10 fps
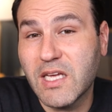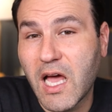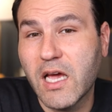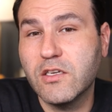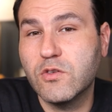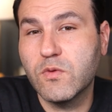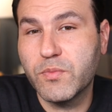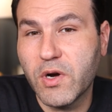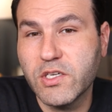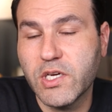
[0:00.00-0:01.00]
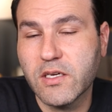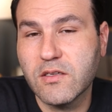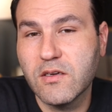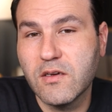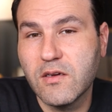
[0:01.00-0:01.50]
be tied to a
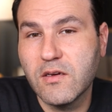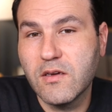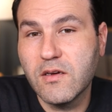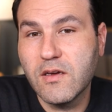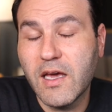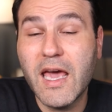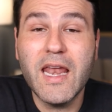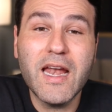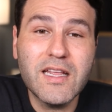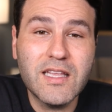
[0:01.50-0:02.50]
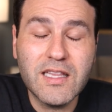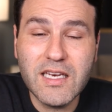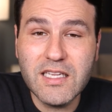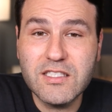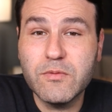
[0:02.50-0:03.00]
project. And anything
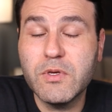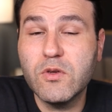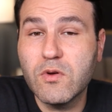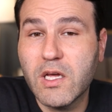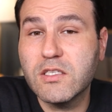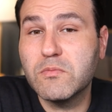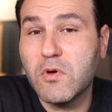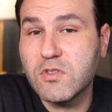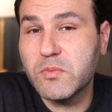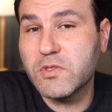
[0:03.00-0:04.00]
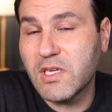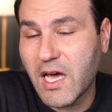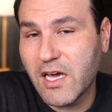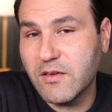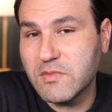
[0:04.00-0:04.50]
that needs to be utilized multiple
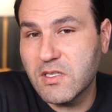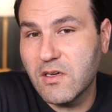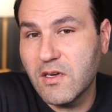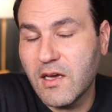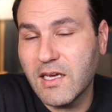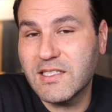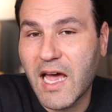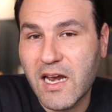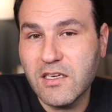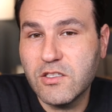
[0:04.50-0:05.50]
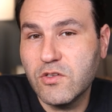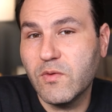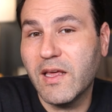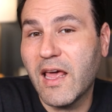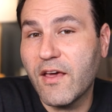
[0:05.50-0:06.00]
times is added
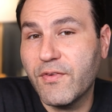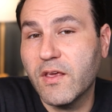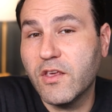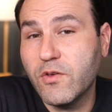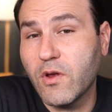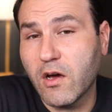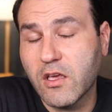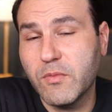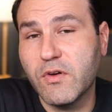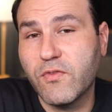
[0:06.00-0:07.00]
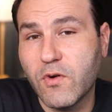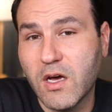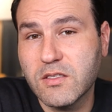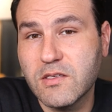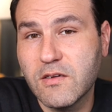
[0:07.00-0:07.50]
to an FAQ document
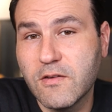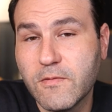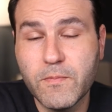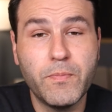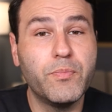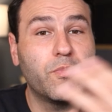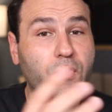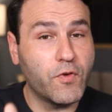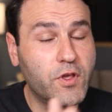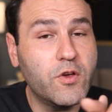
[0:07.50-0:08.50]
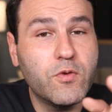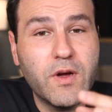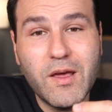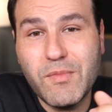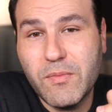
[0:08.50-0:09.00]
for us. But for
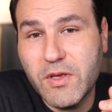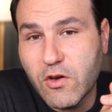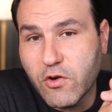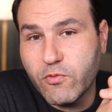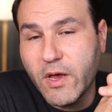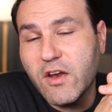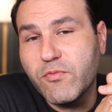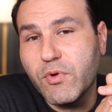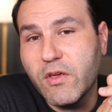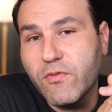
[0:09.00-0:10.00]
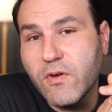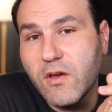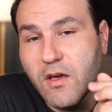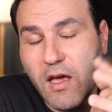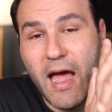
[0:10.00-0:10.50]
you, it may be your creative brief.
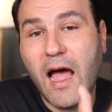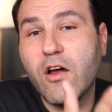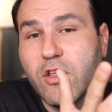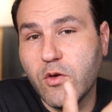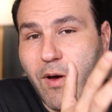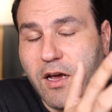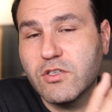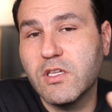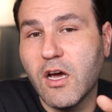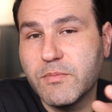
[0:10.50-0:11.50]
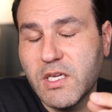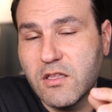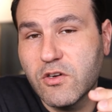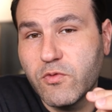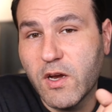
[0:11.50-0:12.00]
How do you actually
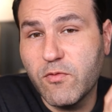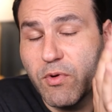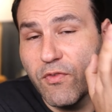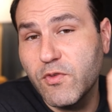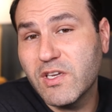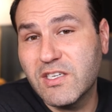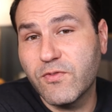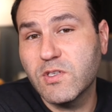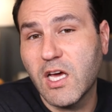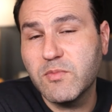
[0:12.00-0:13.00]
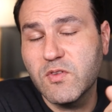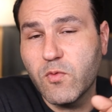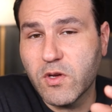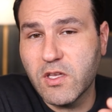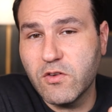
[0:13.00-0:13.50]
update the creative brief for the different types
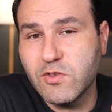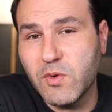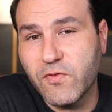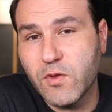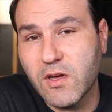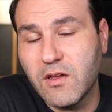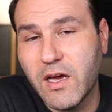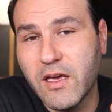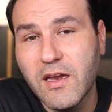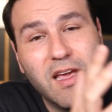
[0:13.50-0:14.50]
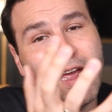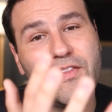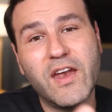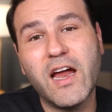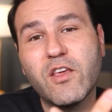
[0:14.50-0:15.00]
of work that you're doing for the client?
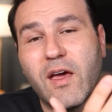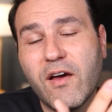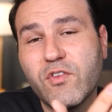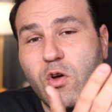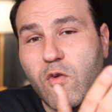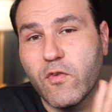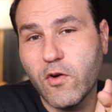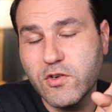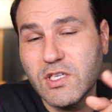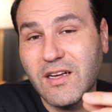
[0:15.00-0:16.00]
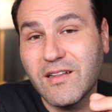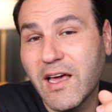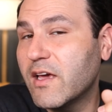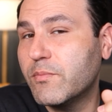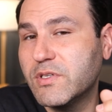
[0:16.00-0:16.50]
And then how do you have an overarching
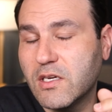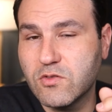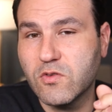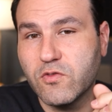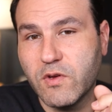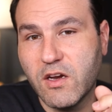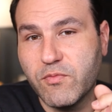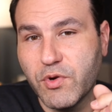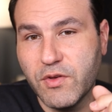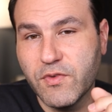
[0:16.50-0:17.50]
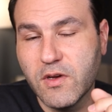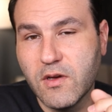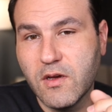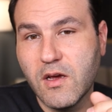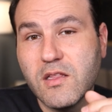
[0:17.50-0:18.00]
client potential creative brief
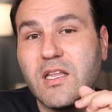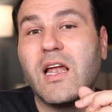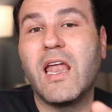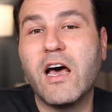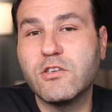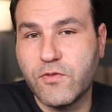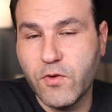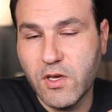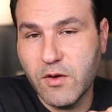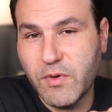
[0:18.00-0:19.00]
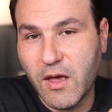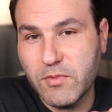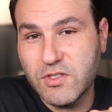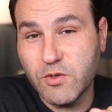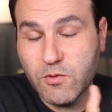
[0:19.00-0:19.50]
that allows for you to be
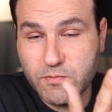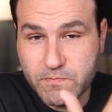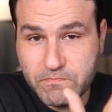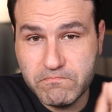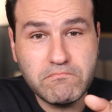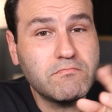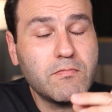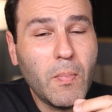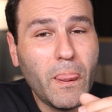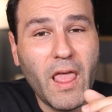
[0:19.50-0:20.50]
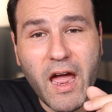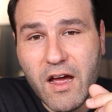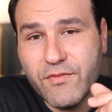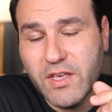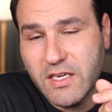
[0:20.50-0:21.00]
able to
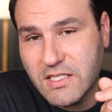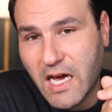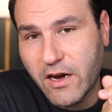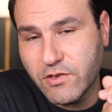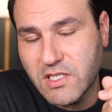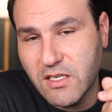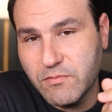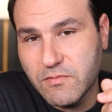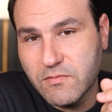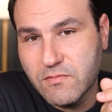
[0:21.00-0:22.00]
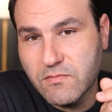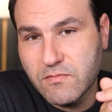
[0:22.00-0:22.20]
have the entire team